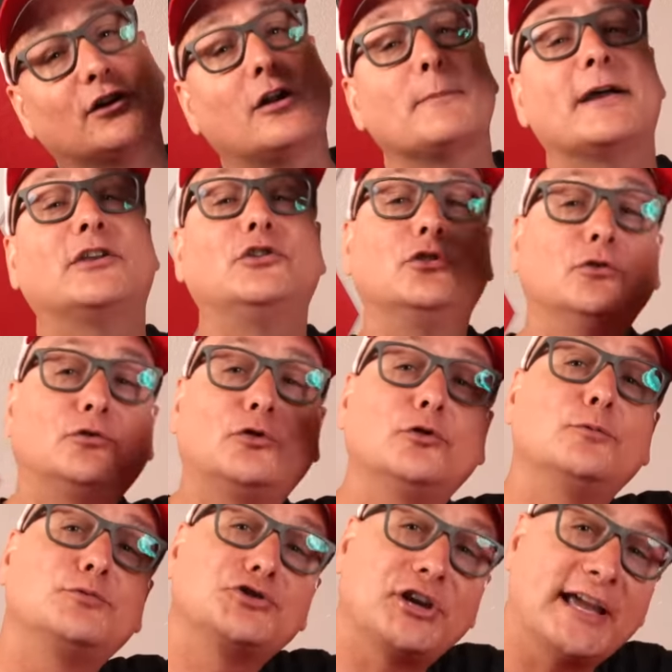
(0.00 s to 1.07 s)
it on my
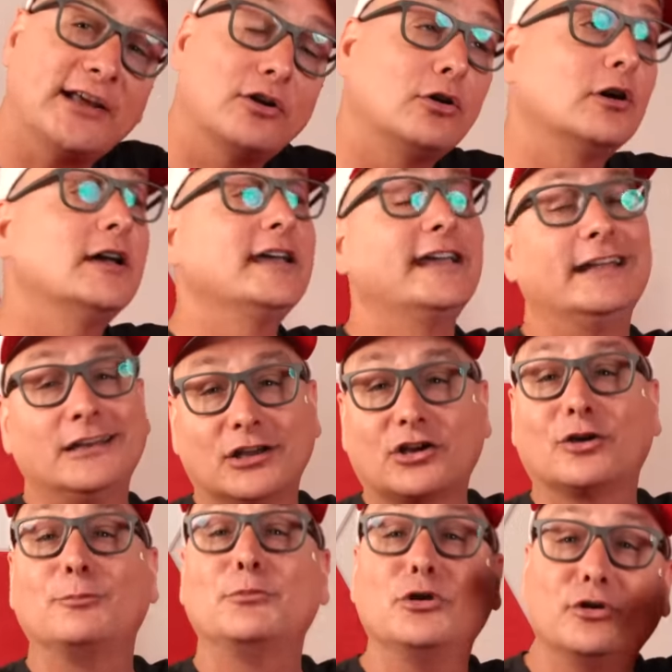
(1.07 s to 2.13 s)
YouTube channel in the
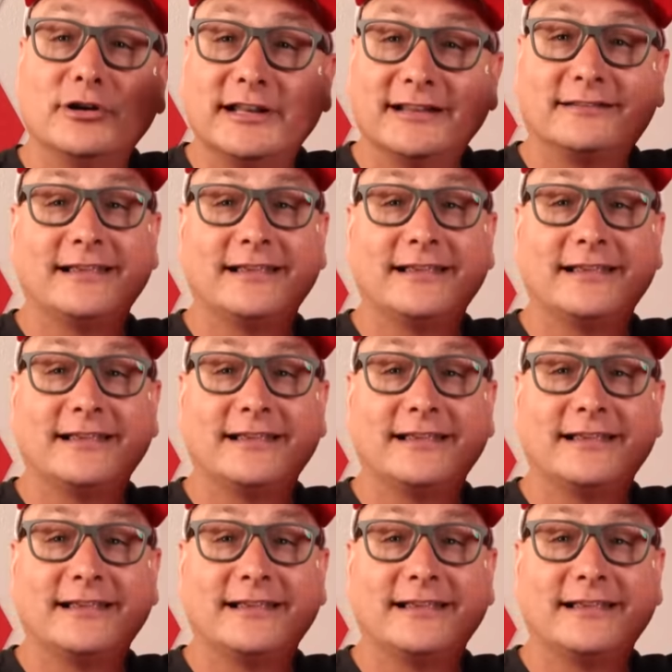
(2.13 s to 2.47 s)
community